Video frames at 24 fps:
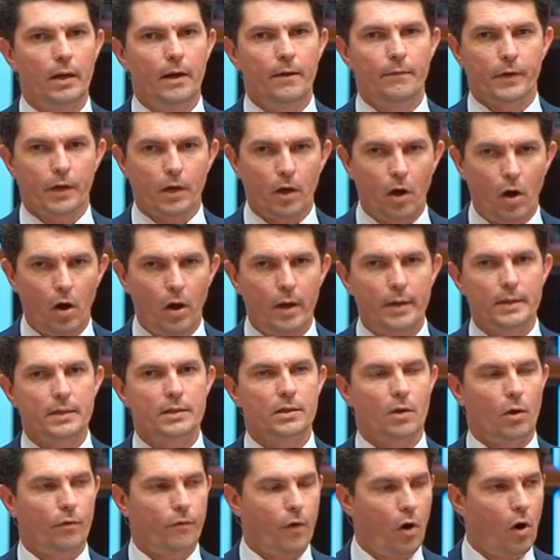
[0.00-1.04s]
the kinds
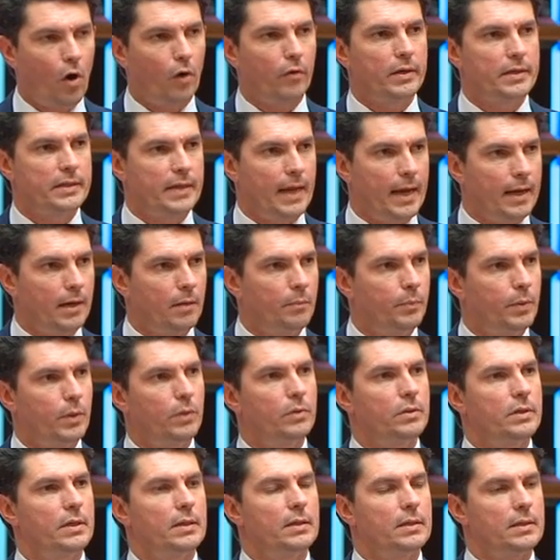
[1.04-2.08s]
of horrors and
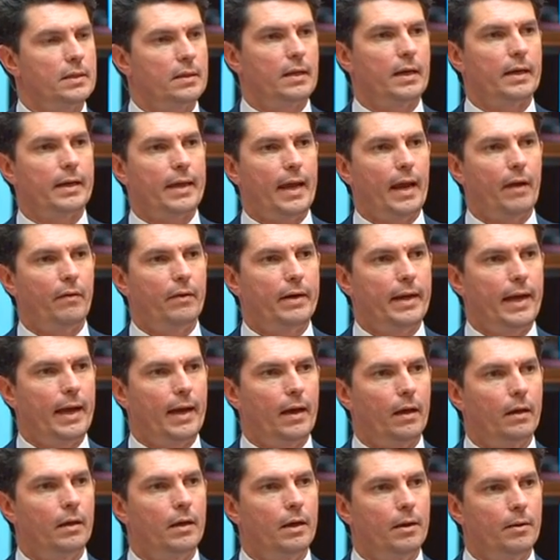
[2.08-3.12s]
abuses that are carried out
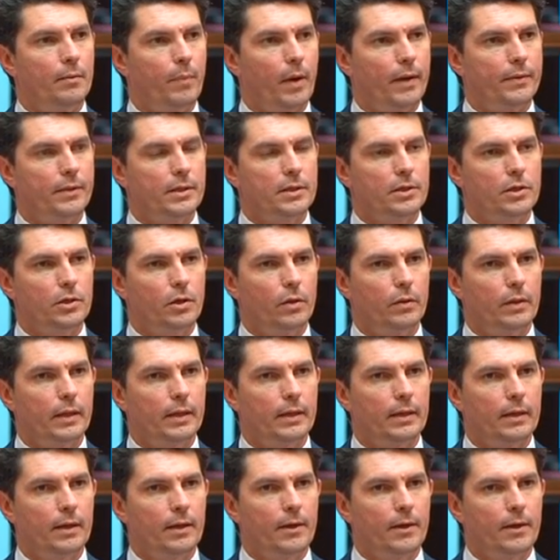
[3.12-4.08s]
by this unit.